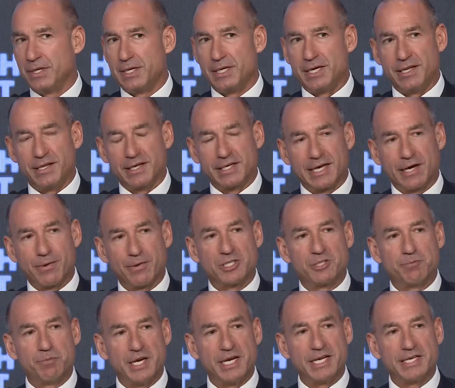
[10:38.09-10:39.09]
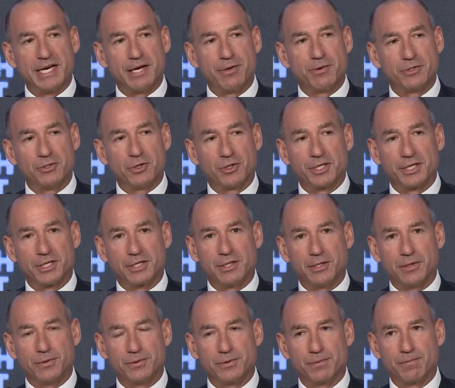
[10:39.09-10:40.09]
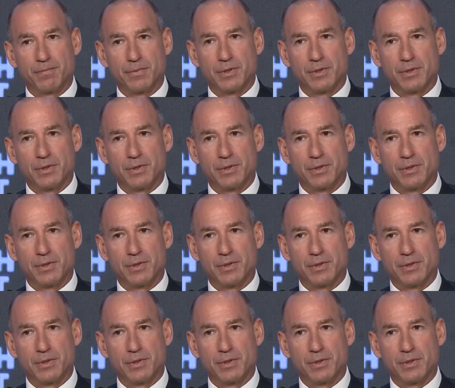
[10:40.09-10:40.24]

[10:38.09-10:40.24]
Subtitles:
And in the current spending data, it's not going to close.